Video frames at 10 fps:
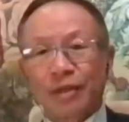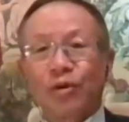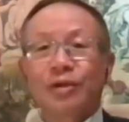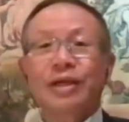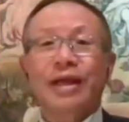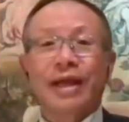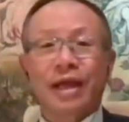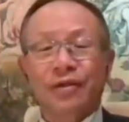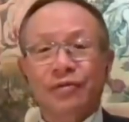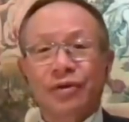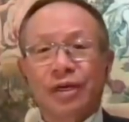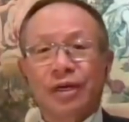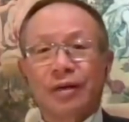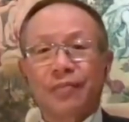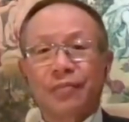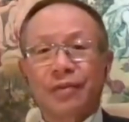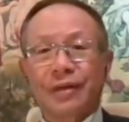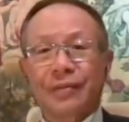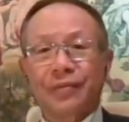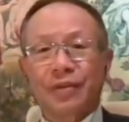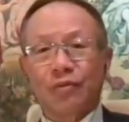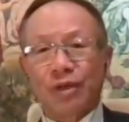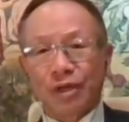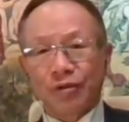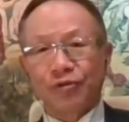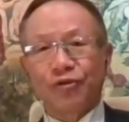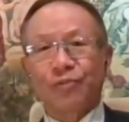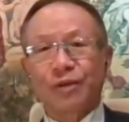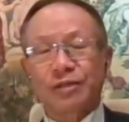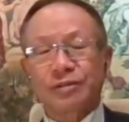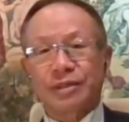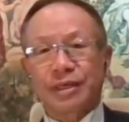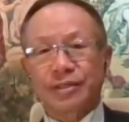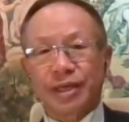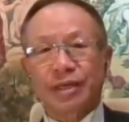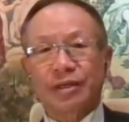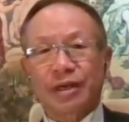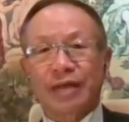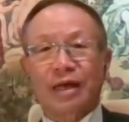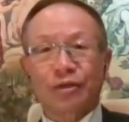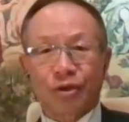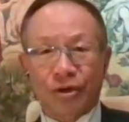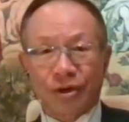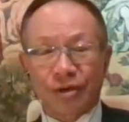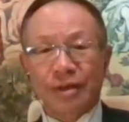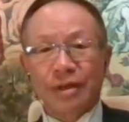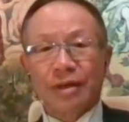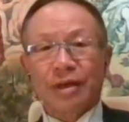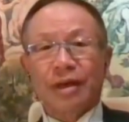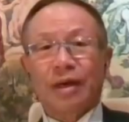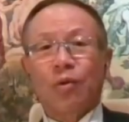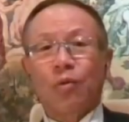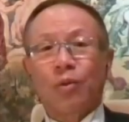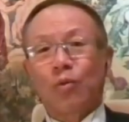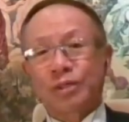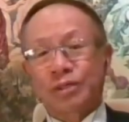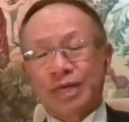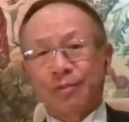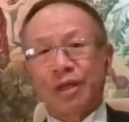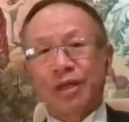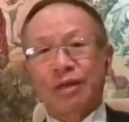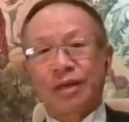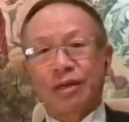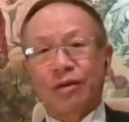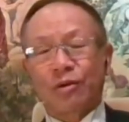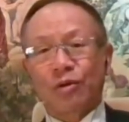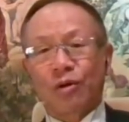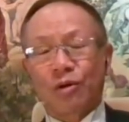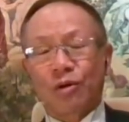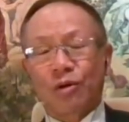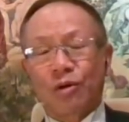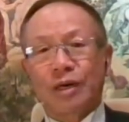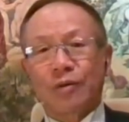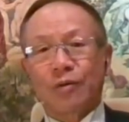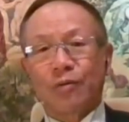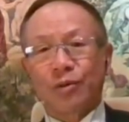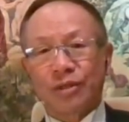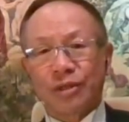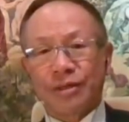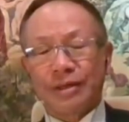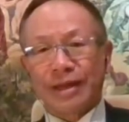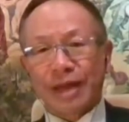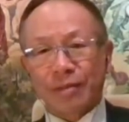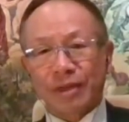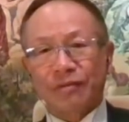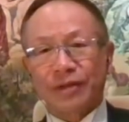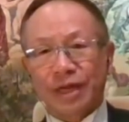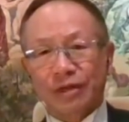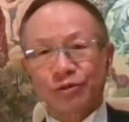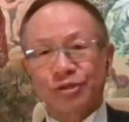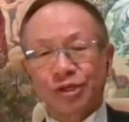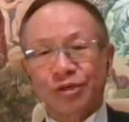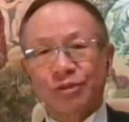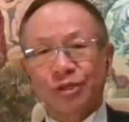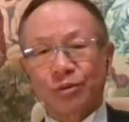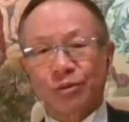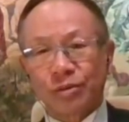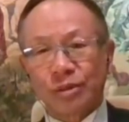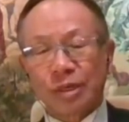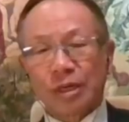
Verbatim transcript: But on the other hand, um, um, the relationship has uh, taken a downturn uh, with what's happening in Hong Kong uh, with the enactment of the national security law.